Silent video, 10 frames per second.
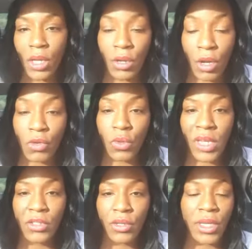No, you
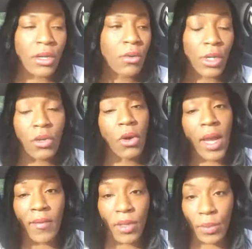need your nickel or you're going
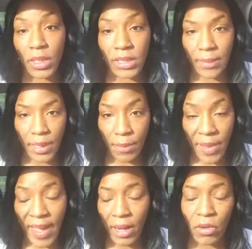to have to put something
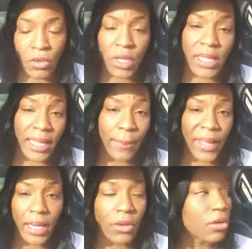back or you need that
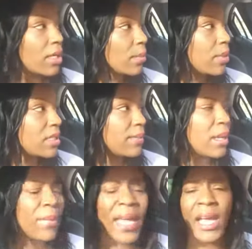penny or you're going to put
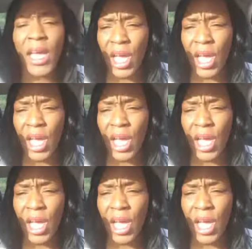something back.